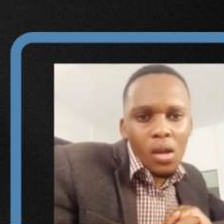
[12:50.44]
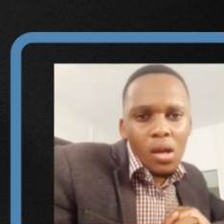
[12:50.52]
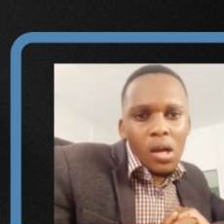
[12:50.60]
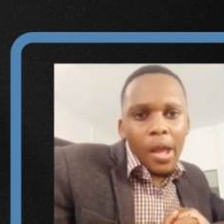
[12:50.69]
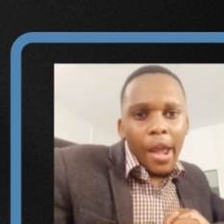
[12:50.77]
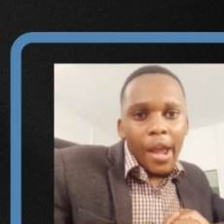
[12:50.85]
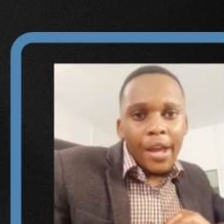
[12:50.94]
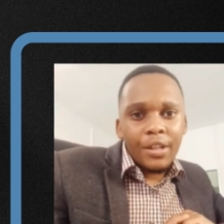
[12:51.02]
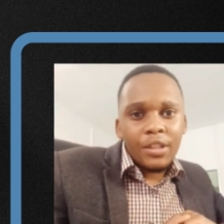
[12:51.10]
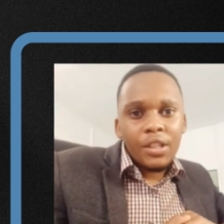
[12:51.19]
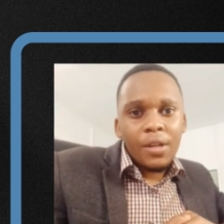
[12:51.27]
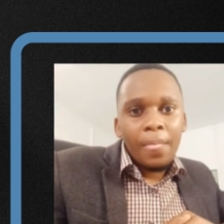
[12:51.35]

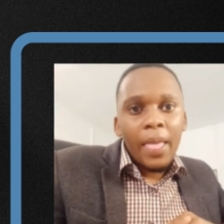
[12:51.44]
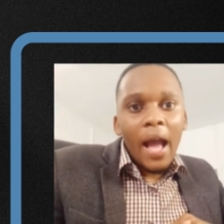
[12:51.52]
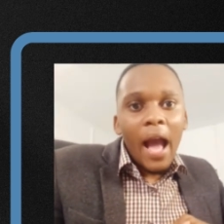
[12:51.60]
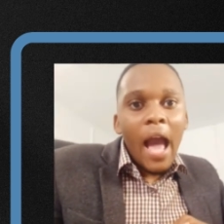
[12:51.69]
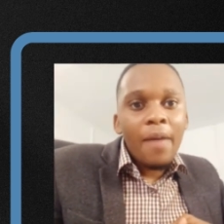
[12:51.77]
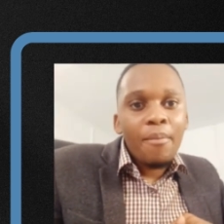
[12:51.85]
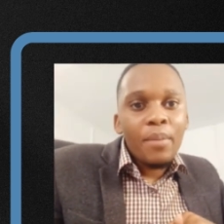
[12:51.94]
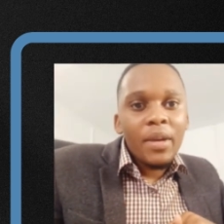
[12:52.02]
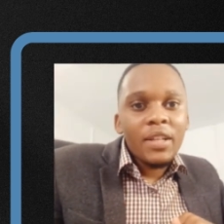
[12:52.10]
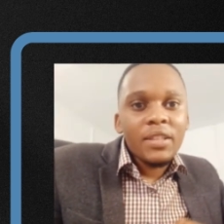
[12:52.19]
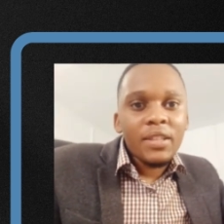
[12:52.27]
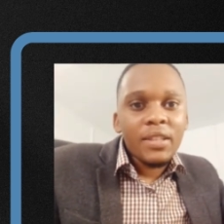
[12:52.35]
and I made
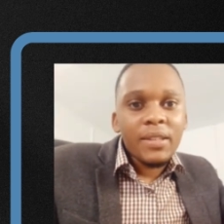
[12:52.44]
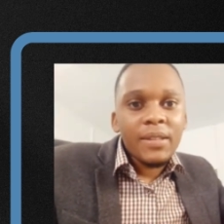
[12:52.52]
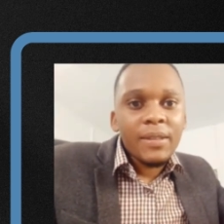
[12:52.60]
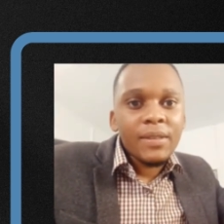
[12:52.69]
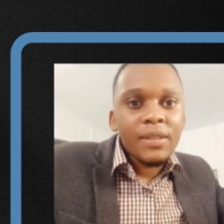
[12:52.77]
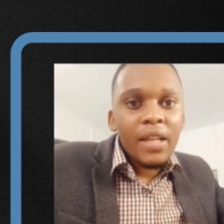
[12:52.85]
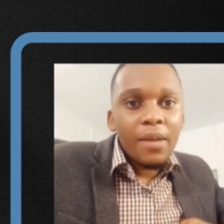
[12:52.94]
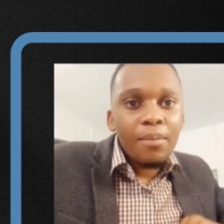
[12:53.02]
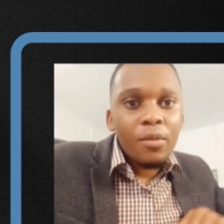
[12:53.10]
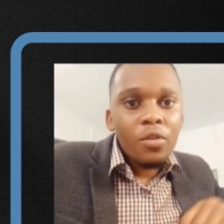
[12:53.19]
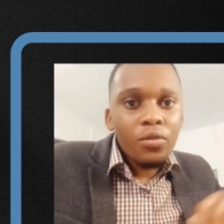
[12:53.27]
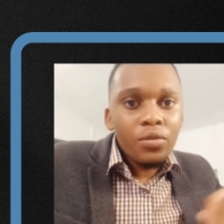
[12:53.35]
a
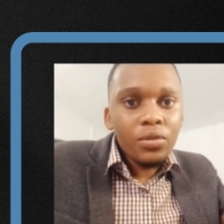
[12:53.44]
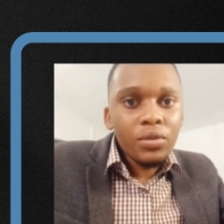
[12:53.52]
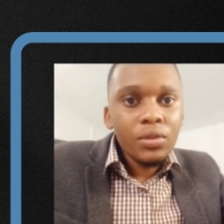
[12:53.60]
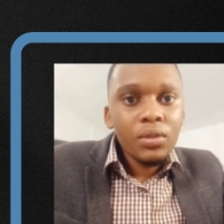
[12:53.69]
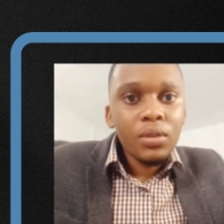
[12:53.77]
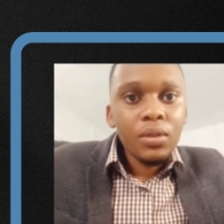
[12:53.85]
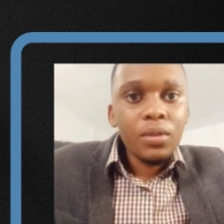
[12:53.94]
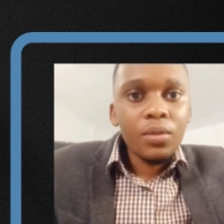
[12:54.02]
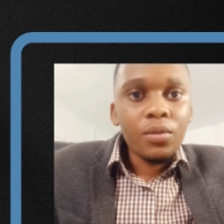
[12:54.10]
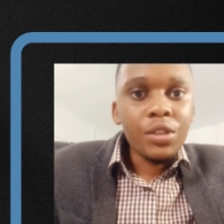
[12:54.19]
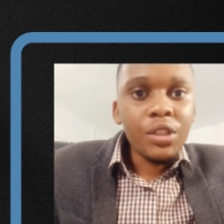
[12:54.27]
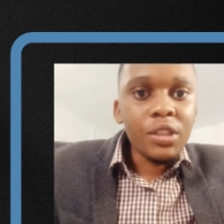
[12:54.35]
move
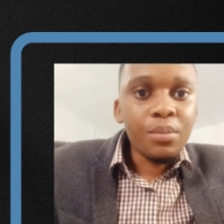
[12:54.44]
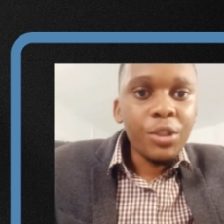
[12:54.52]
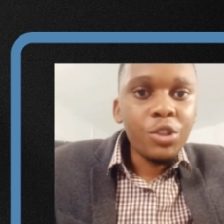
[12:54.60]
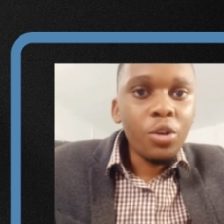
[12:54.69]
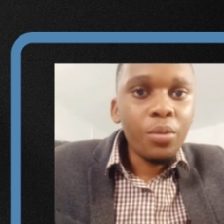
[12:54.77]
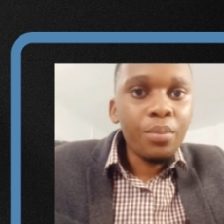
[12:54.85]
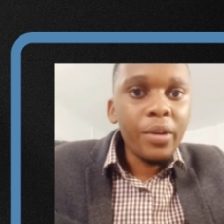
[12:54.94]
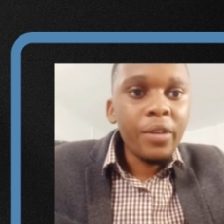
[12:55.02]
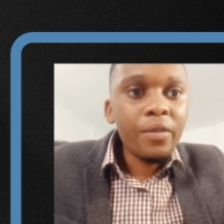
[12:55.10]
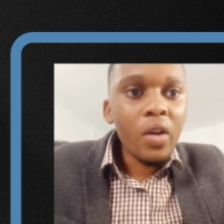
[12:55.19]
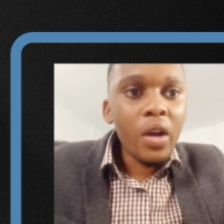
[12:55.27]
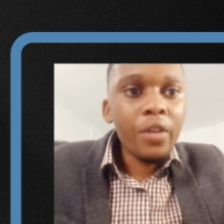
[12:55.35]
which is bishop
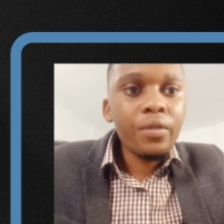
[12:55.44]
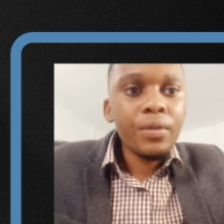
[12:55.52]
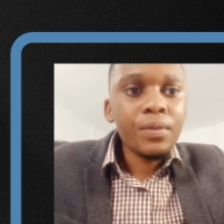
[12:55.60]
b5.